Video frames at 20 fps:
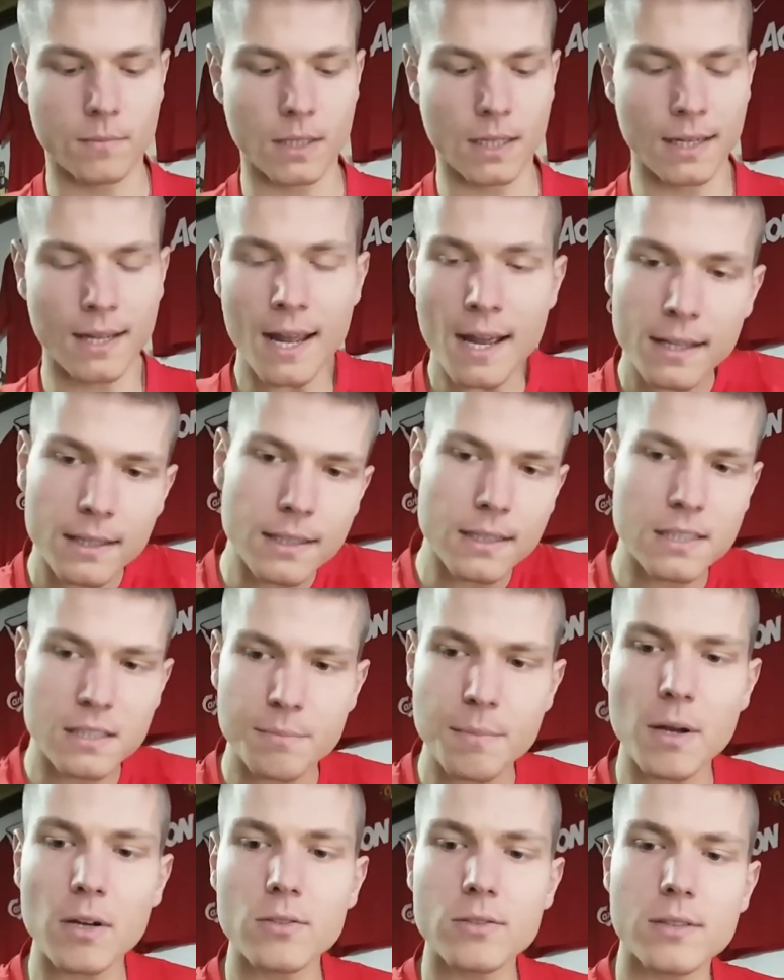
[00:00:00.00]
Again, it
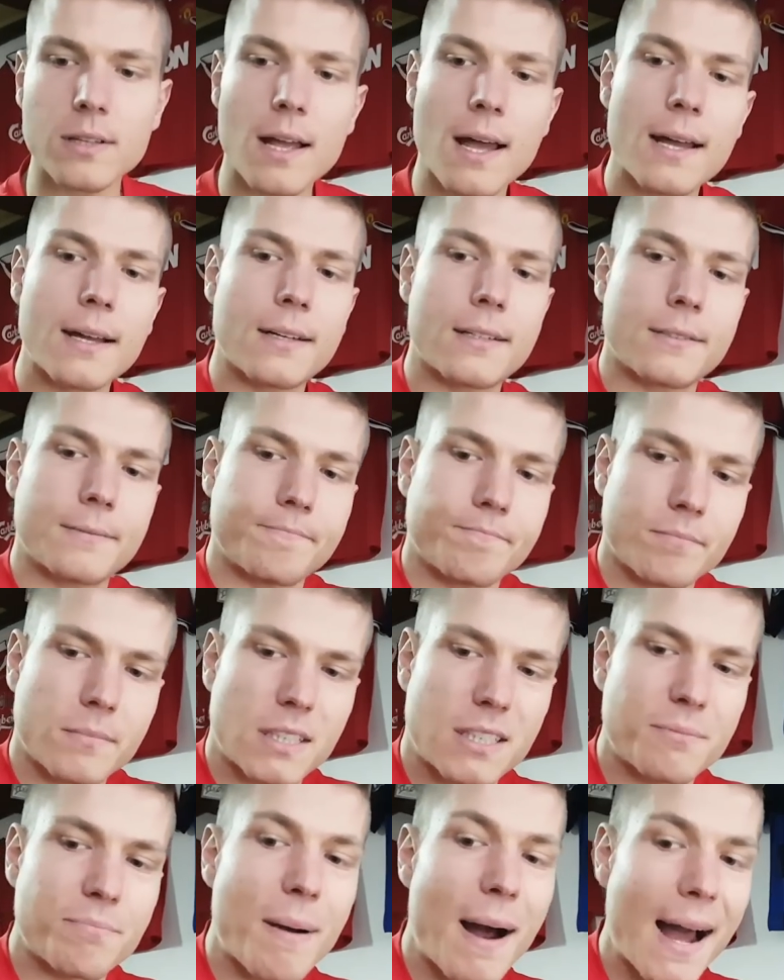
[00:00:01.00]
smells like
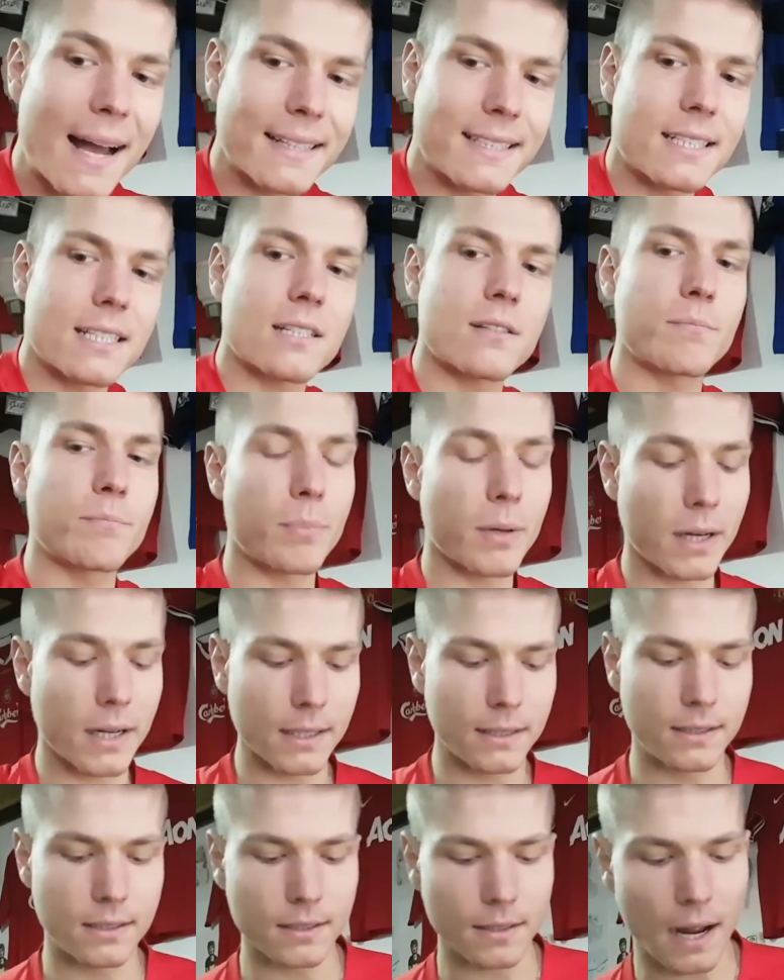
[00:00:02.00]
spices,
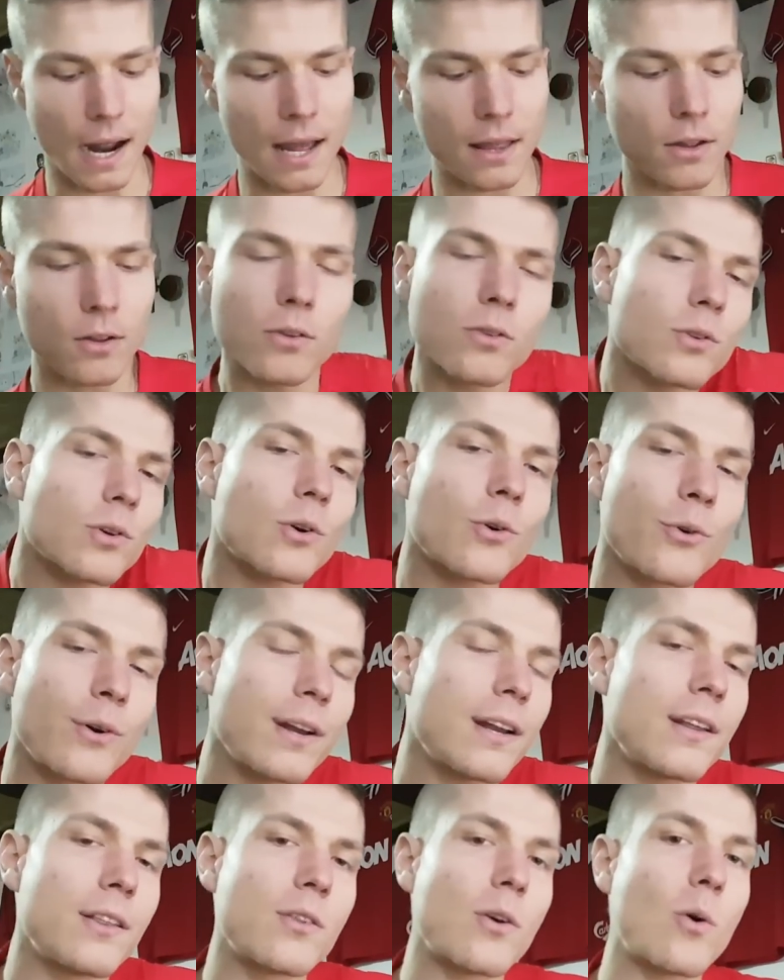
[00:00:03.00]
but I don't
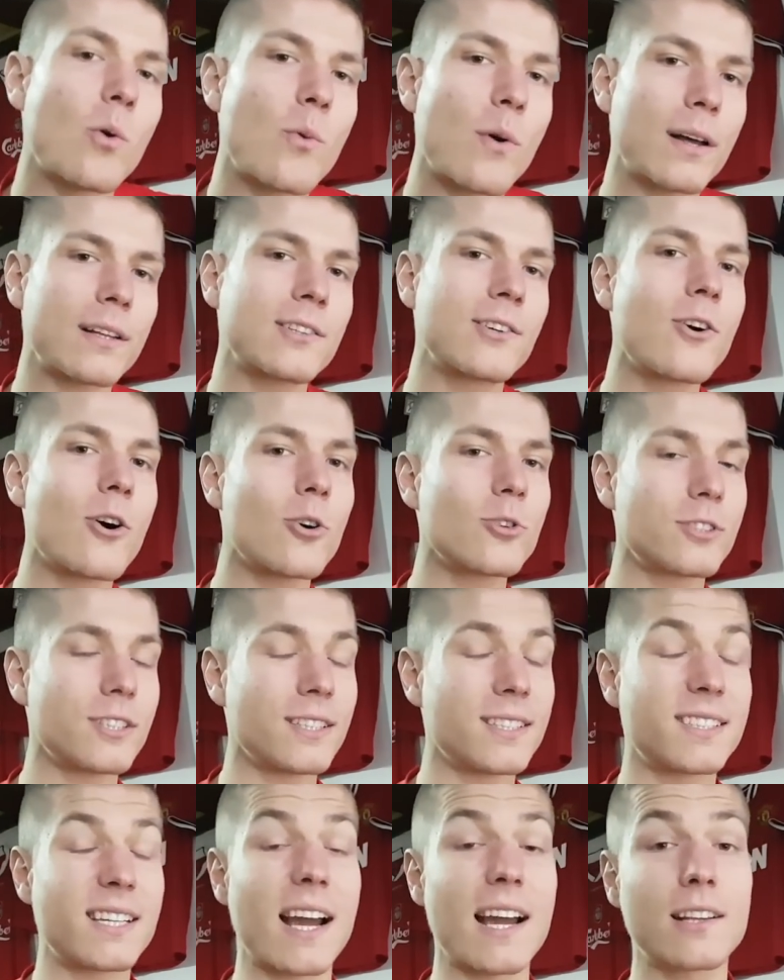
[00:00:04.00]
really know what goes
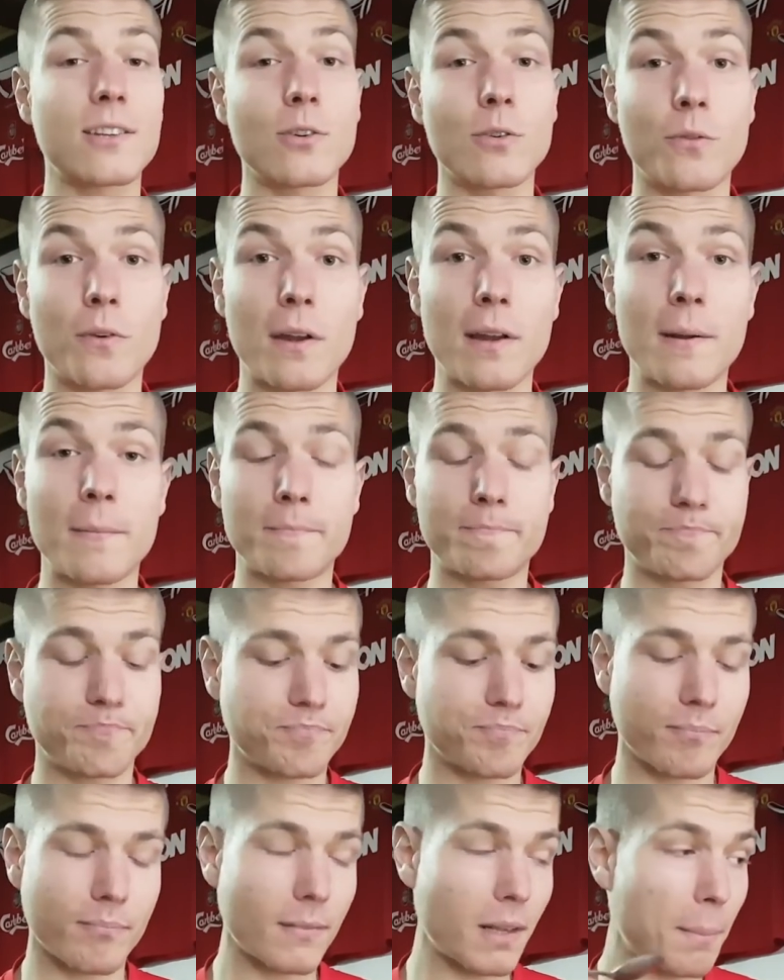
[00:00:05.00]
inside of a
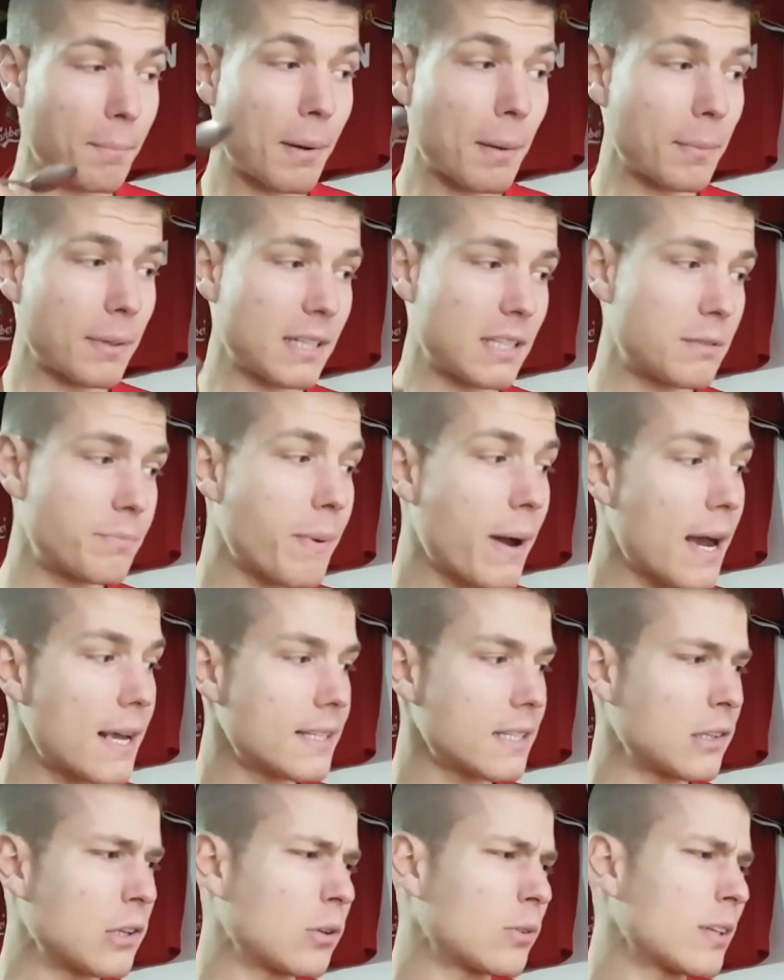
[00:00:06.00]
pumpkin
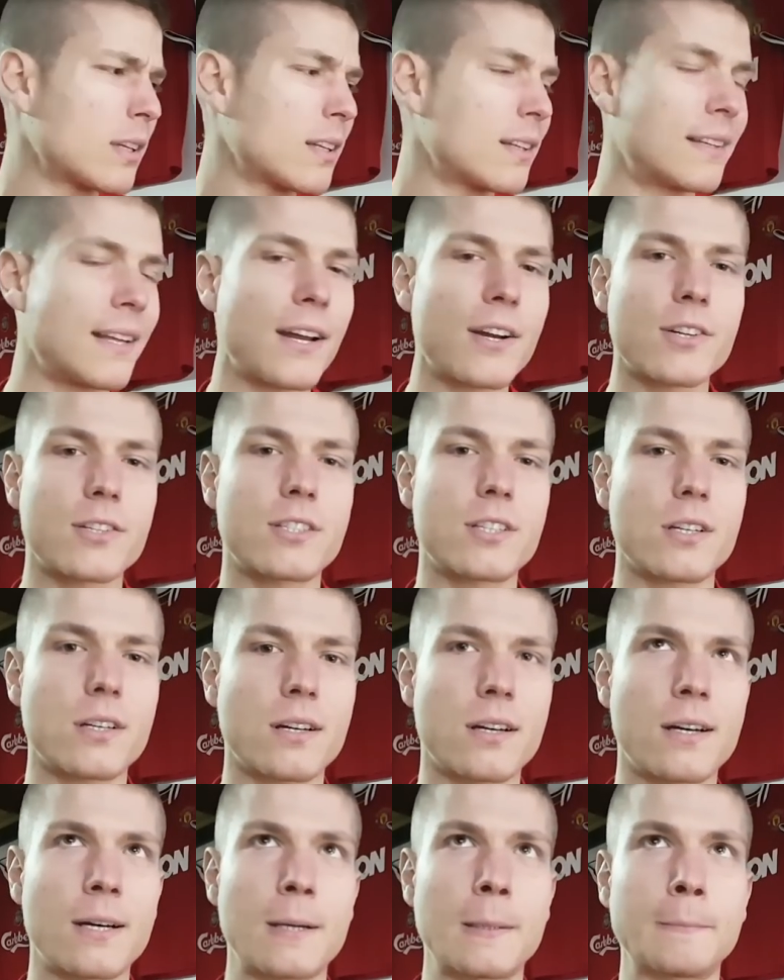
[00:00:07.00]
spice. I know that there's
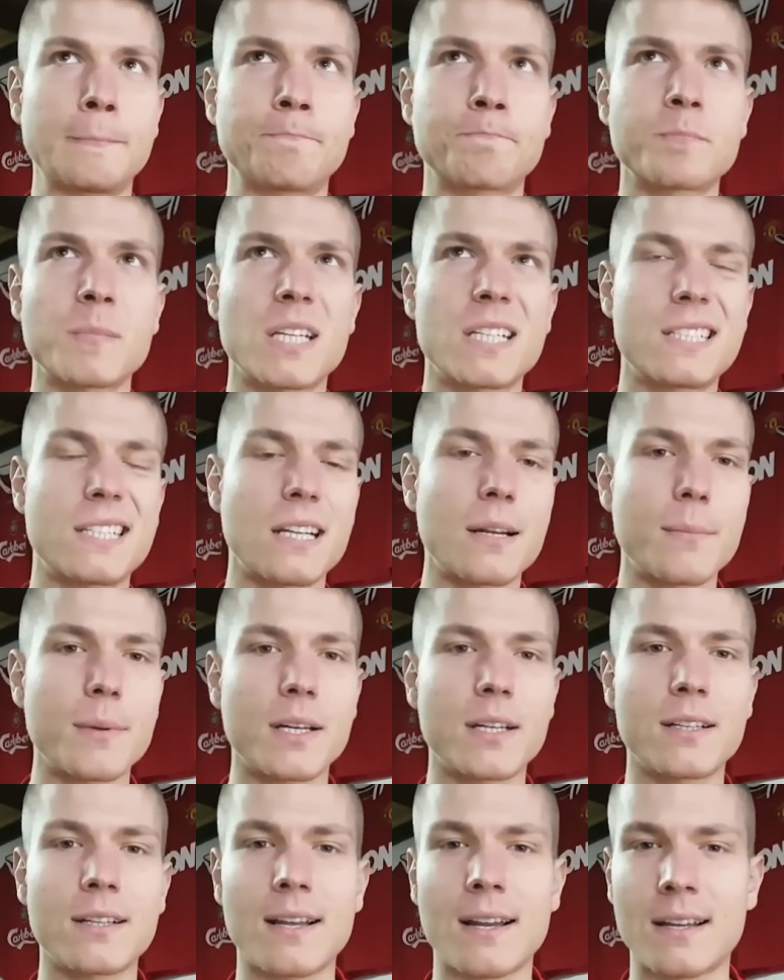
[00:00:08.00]

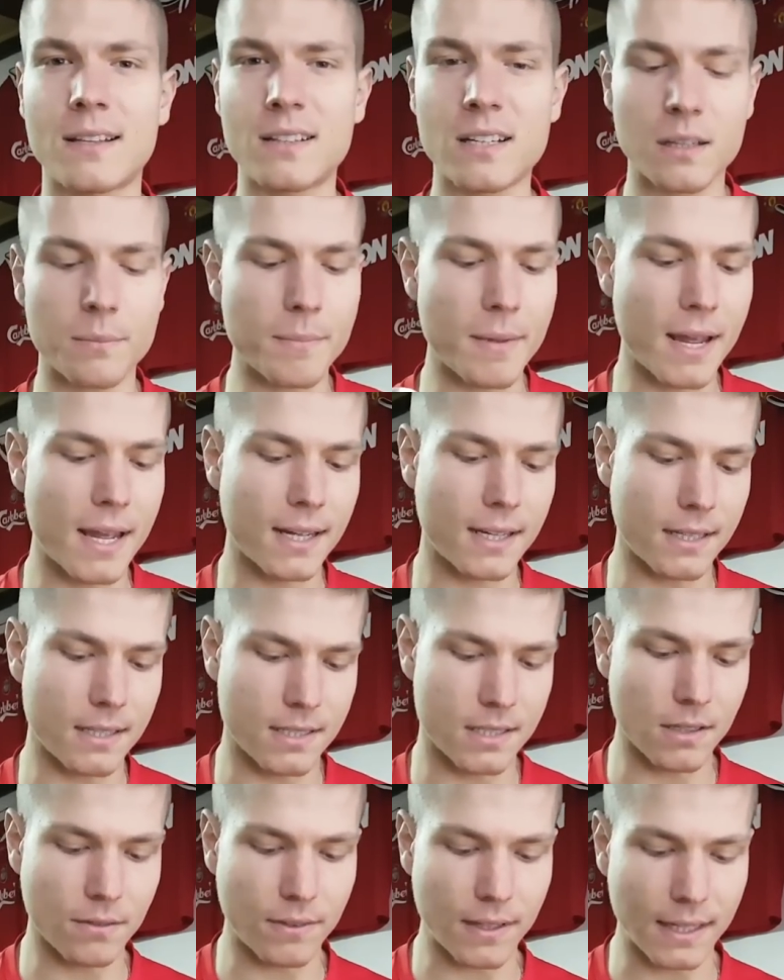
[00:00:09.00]
cinnamon and nutmeg and
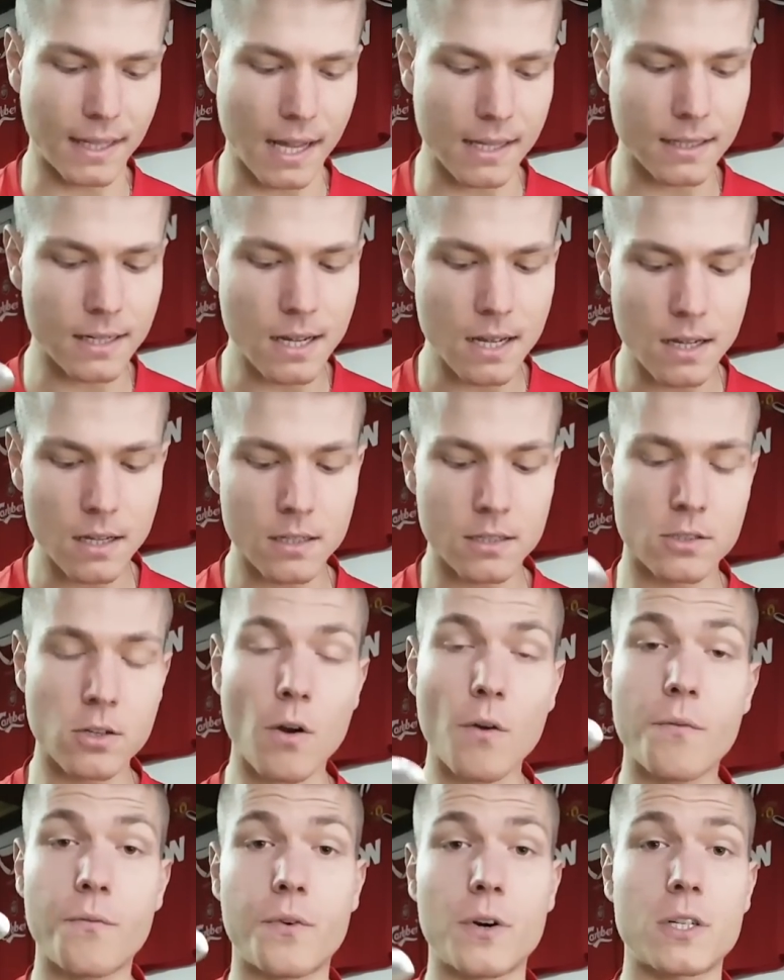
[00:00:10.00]
stuff like that.
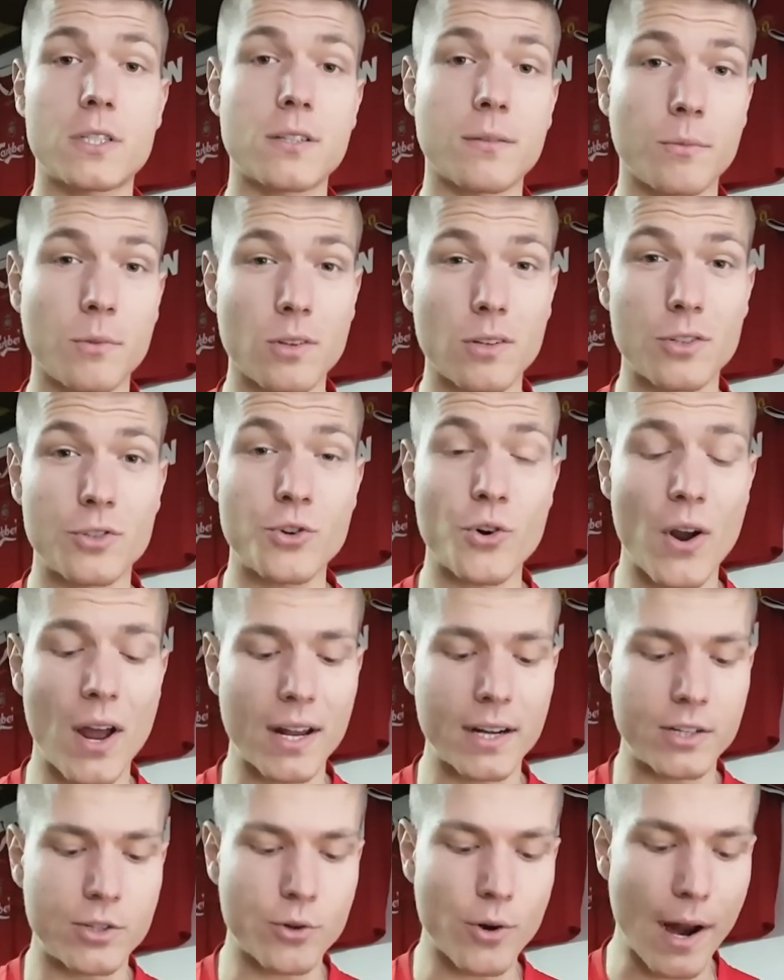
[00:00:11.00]
So first I'm gonna
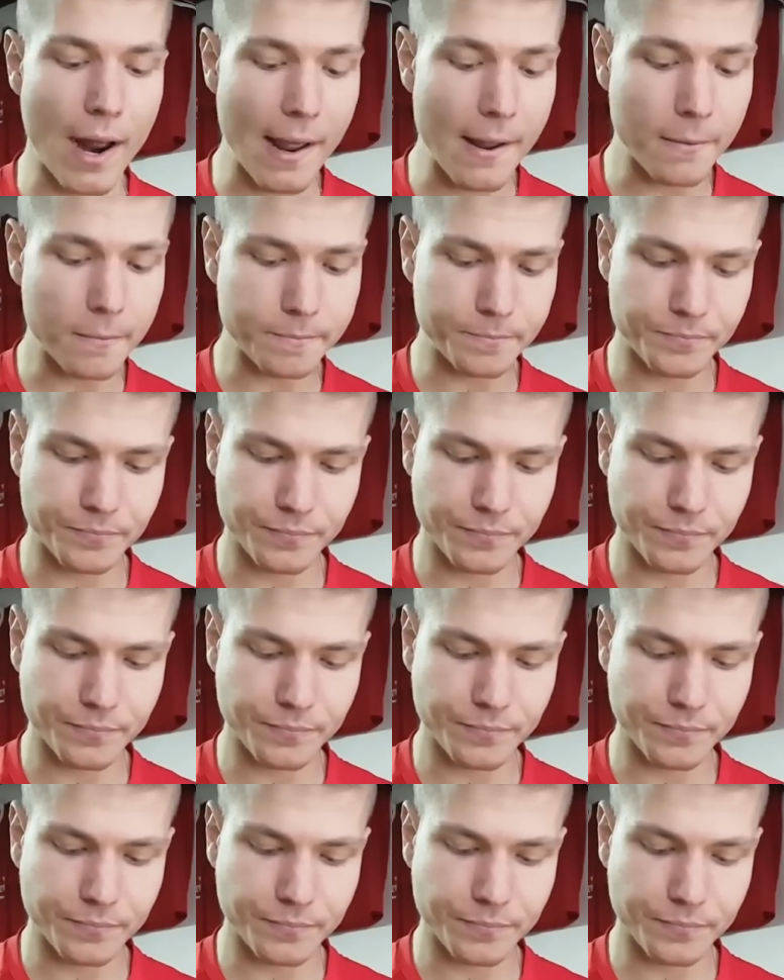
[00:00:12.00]
try it dry.